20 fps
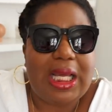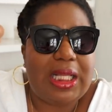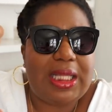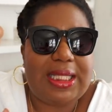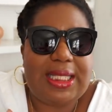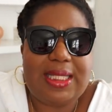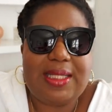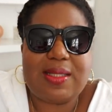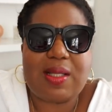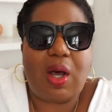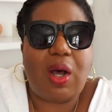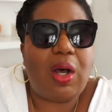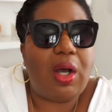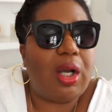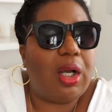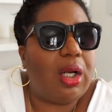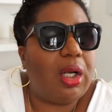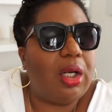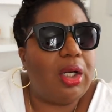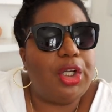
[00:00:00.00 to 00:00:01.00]
These
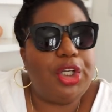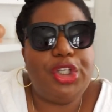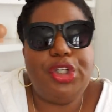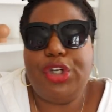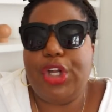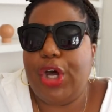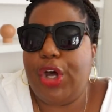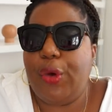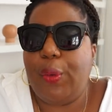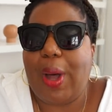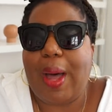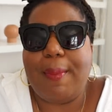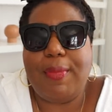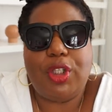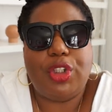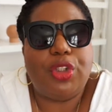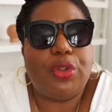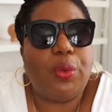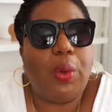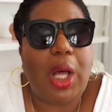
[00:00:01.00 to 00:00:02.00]
are, you know, I'm a
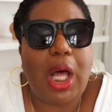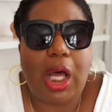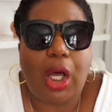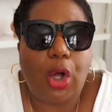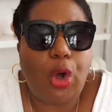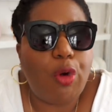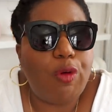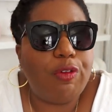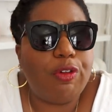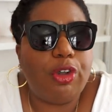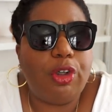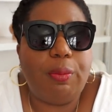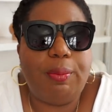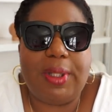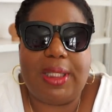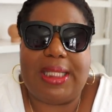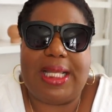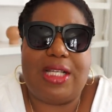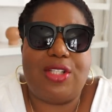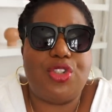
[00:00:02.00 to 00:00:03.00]
little hungover,
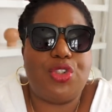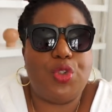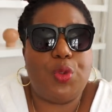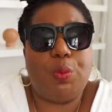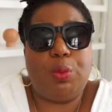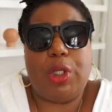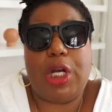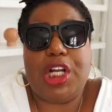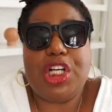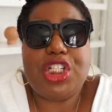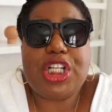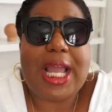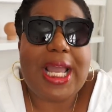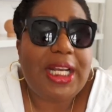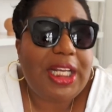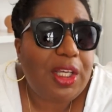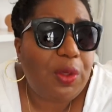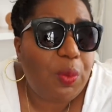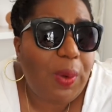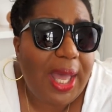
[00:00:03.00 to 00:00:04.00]
but let's do brunch
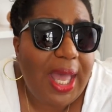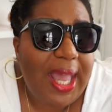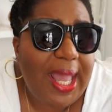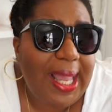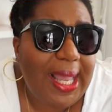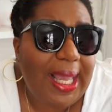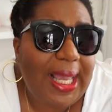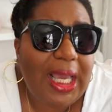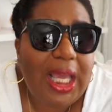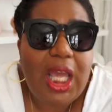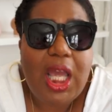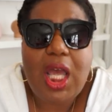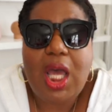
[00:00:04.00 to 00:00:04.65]
anyway.